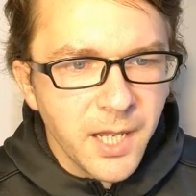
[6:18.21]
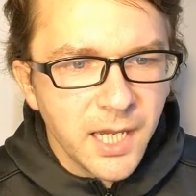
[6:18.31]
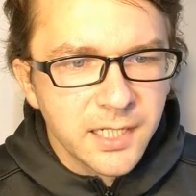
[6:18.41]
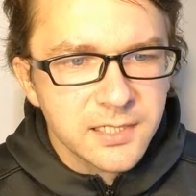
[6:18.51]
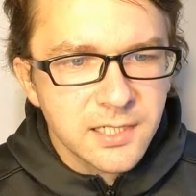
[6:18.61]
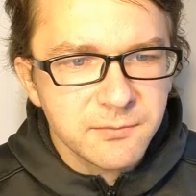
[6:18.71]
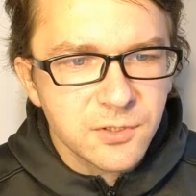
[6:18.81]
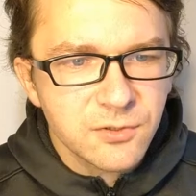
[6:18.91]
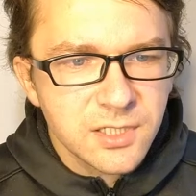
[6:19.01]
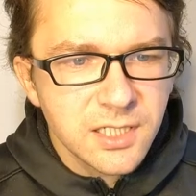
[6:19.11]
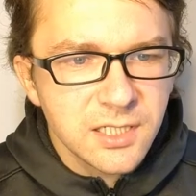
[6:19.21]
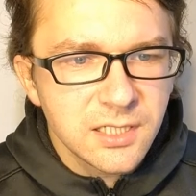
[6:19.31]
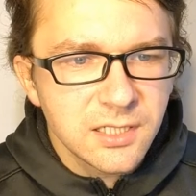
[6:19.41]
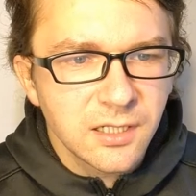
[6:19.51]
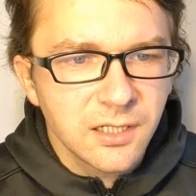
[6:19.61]
Packers seem to
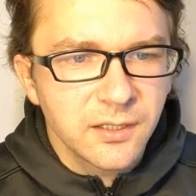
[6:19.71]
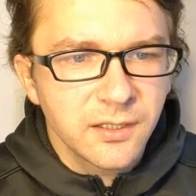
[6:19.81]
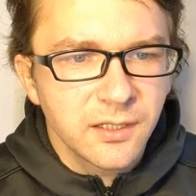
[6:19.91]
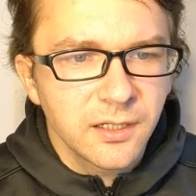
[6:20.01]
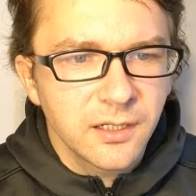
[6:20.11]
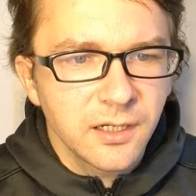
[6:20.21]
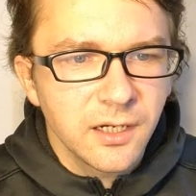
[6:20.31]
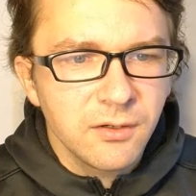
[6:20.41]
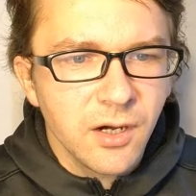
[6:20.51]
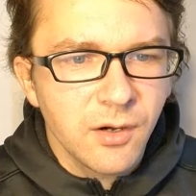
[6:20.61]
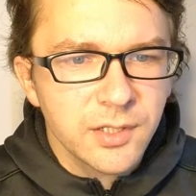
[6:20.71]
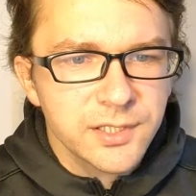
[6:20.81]
see OO